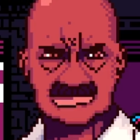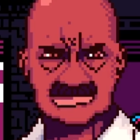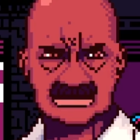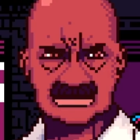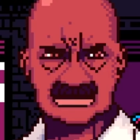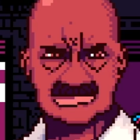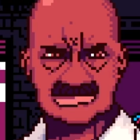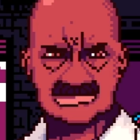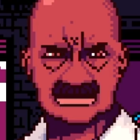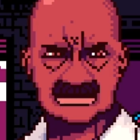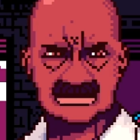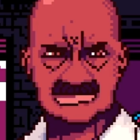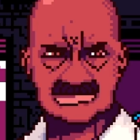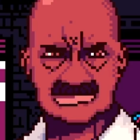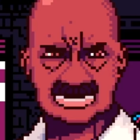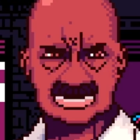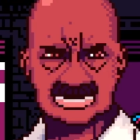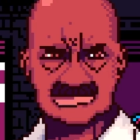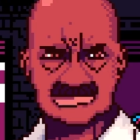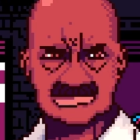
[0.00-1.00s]
But
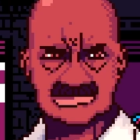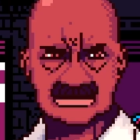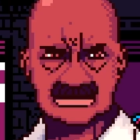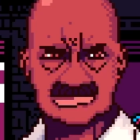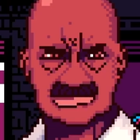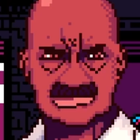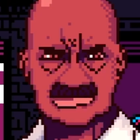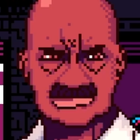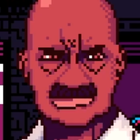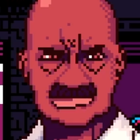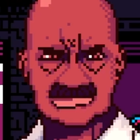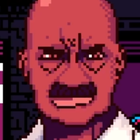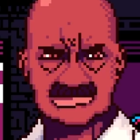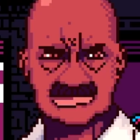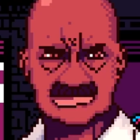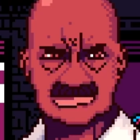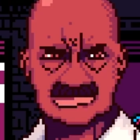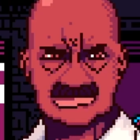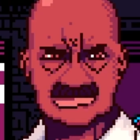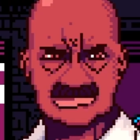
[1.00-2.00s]
yeah, for
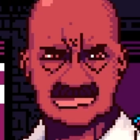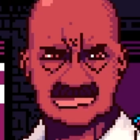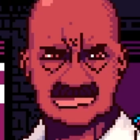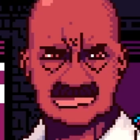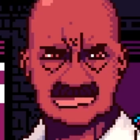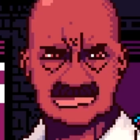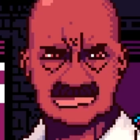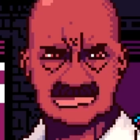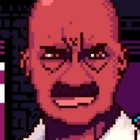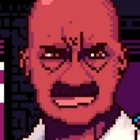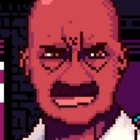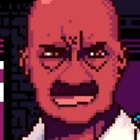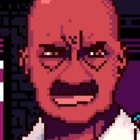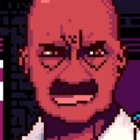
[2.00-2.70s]
now that's